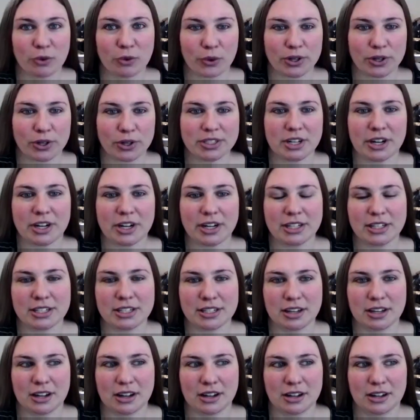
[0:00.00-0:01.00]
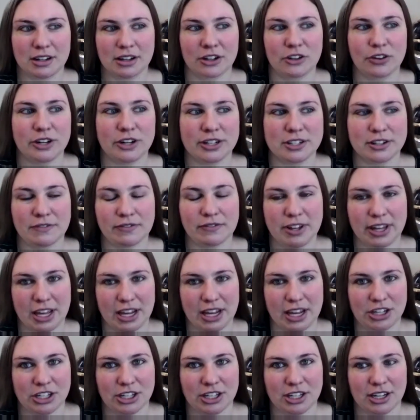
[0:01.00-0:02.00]
before starting Careers
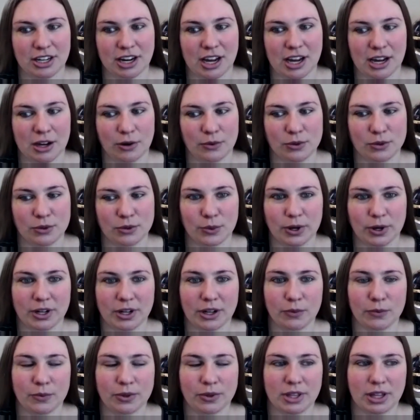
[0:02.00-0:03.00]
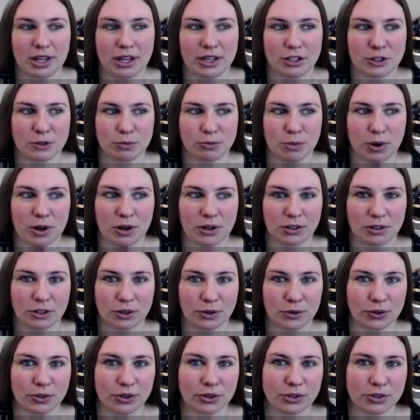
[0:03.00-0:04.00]
on Vacation, I was working with a
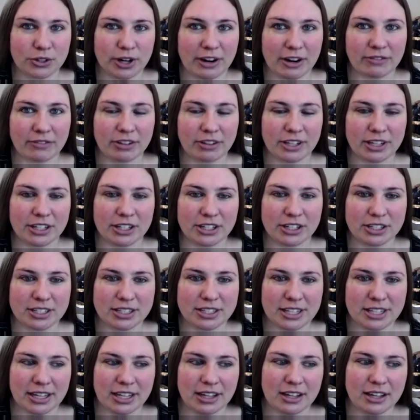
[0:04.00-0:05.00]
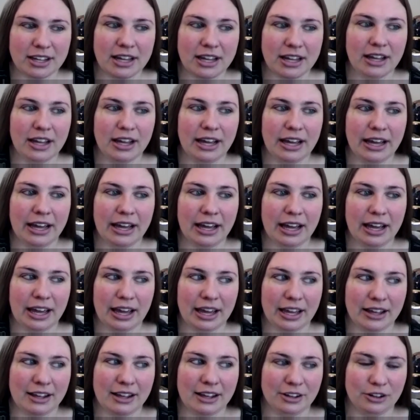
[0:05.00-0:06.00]
small local travel agency,
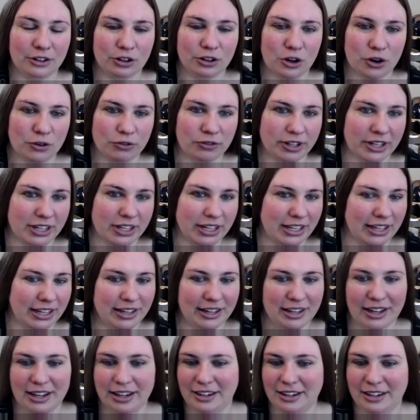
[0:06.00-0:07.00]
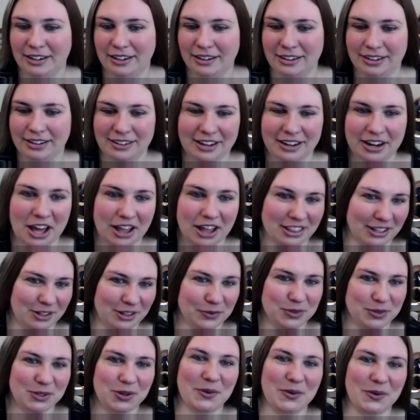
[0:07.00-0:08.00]
and COVID hit and
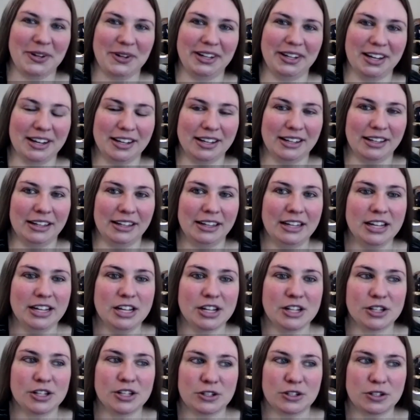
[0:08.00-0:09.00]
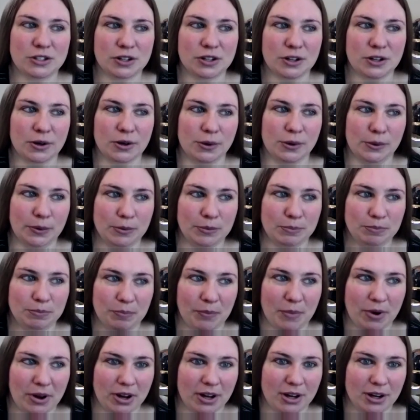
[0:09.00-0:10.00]
nothing was going on.
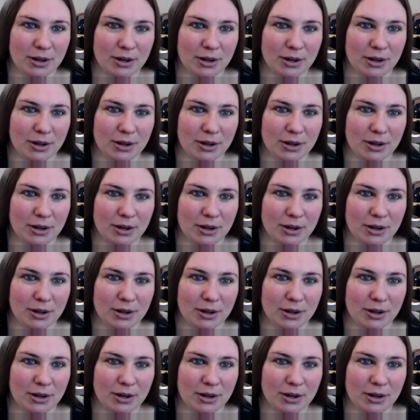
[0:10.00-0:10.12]
So